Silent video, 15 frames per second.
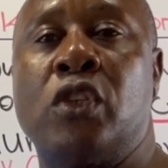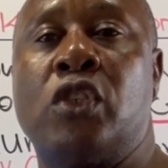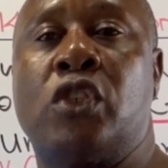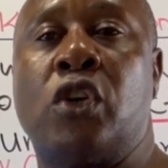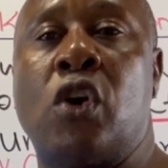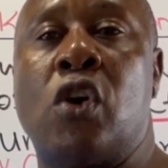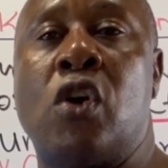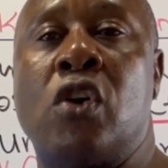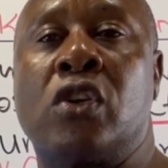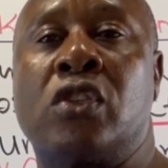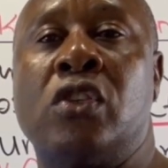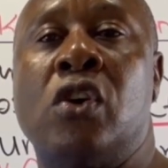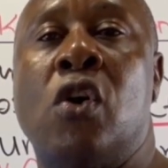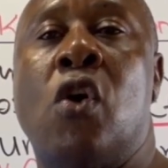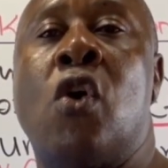talks,
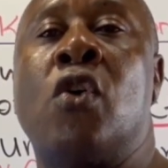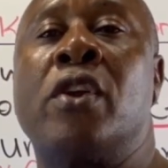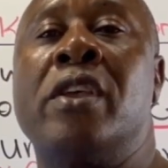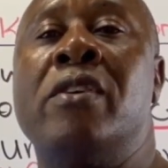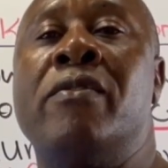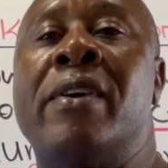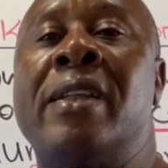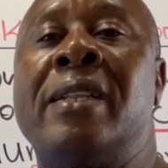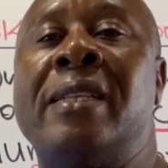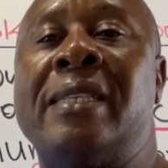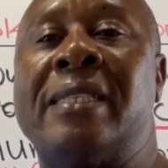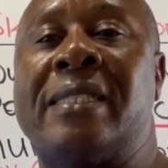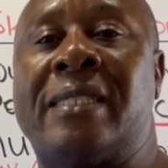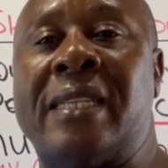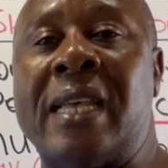or even
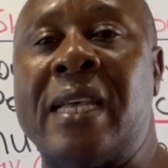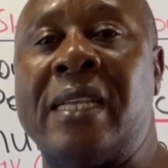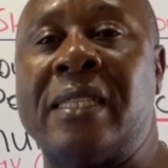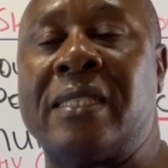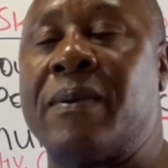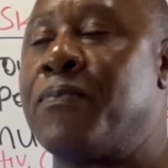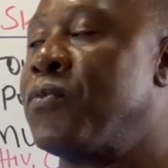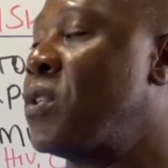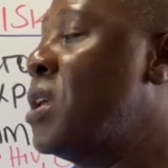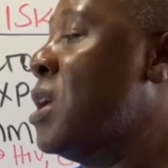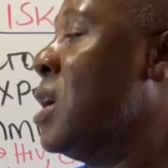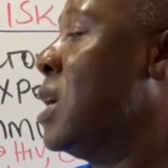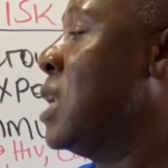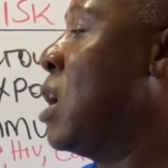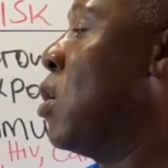sings.
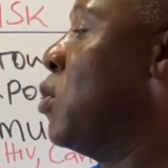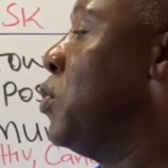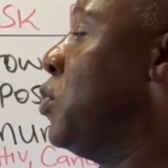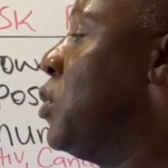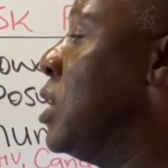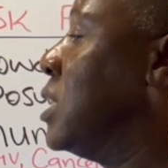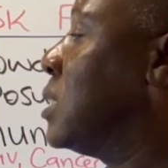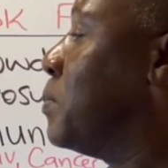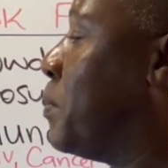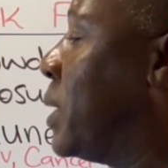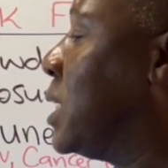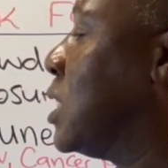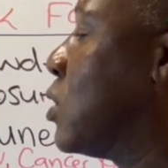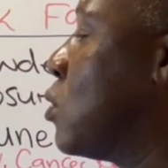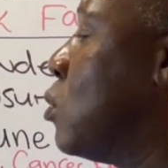Now, these
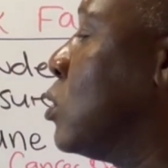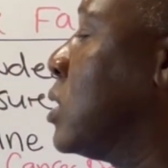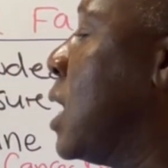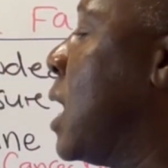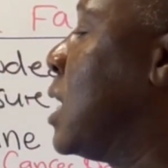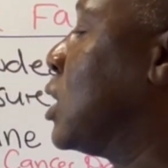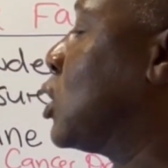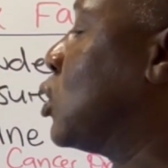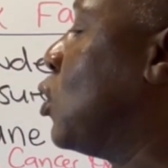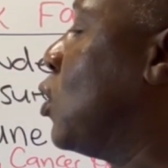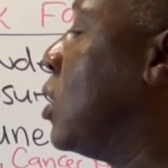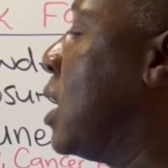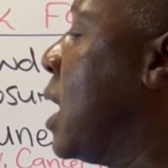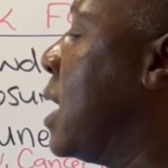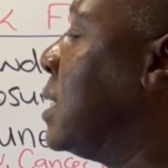particles are so
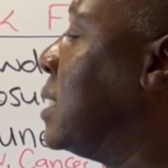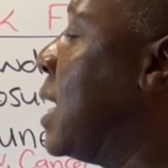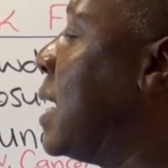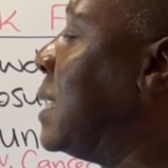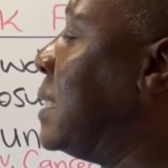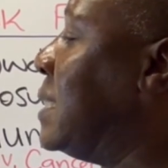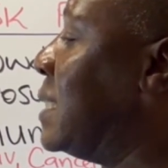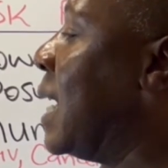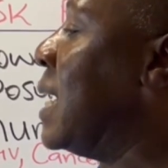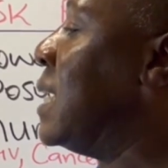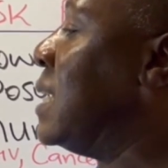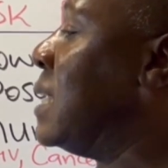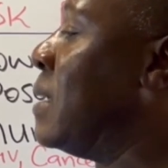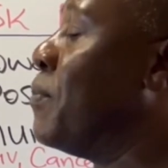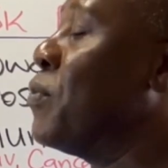light and
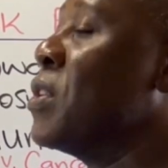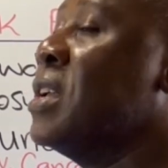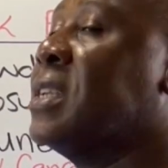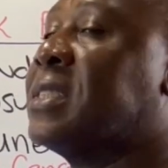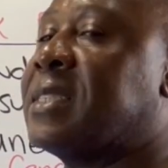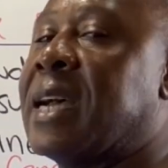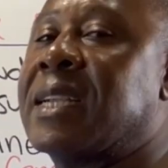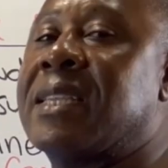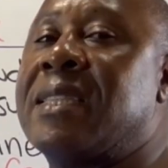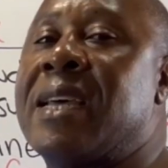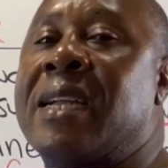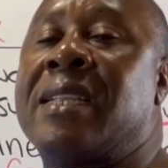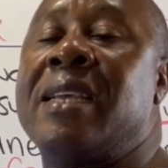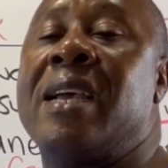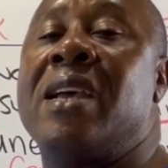tiny such
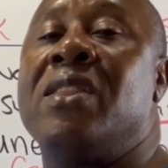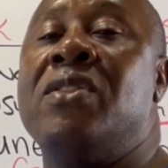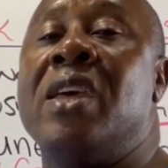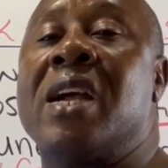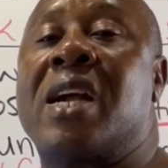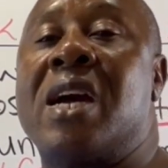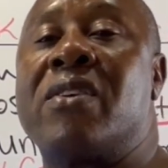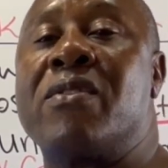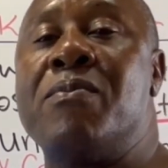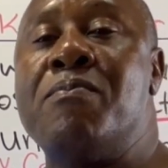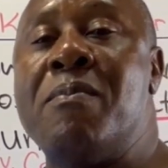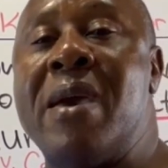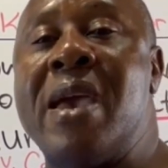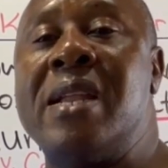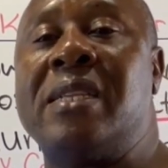that they can
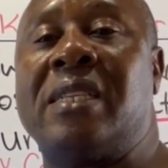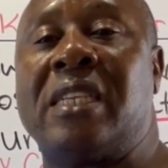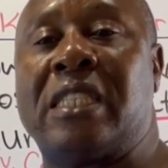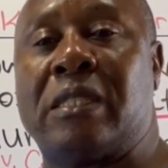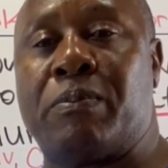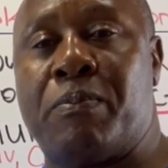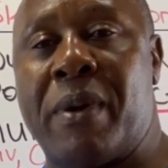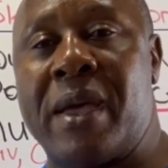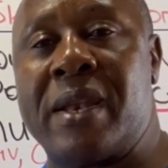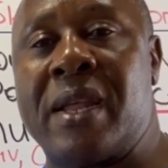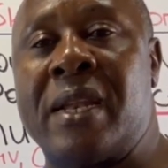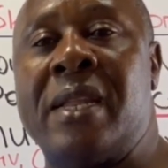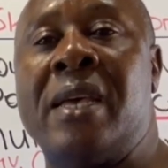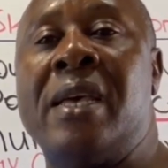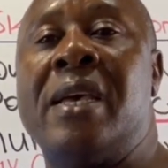remain
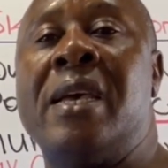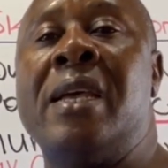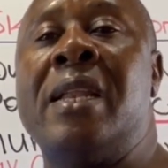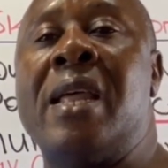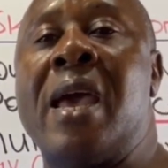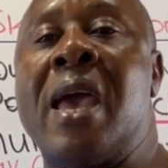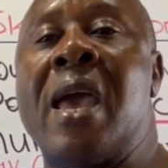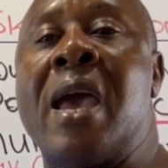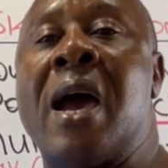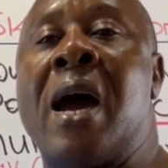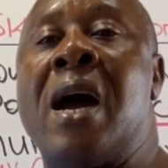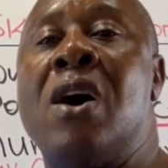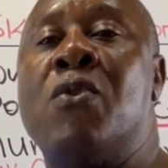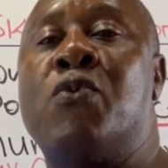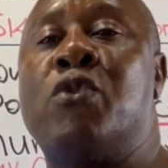suspended in air
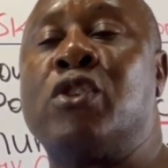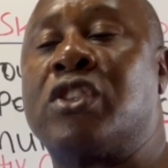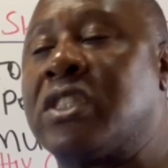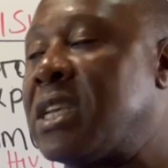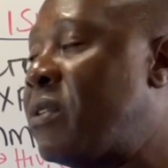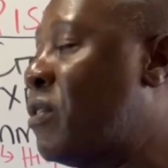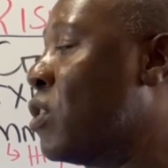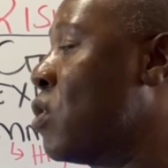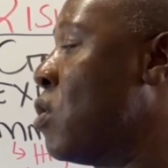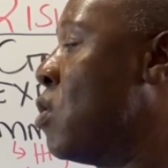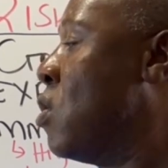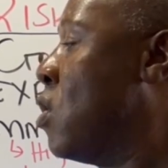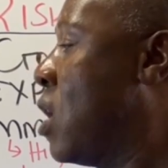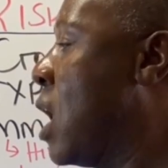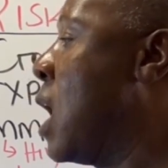for several
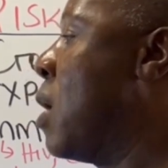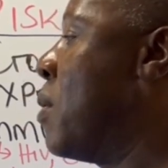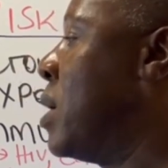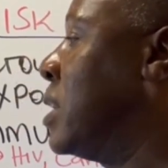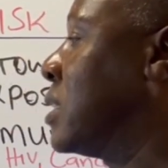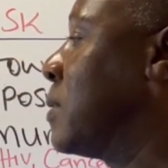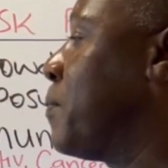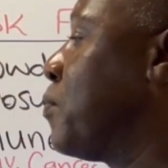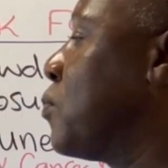hours.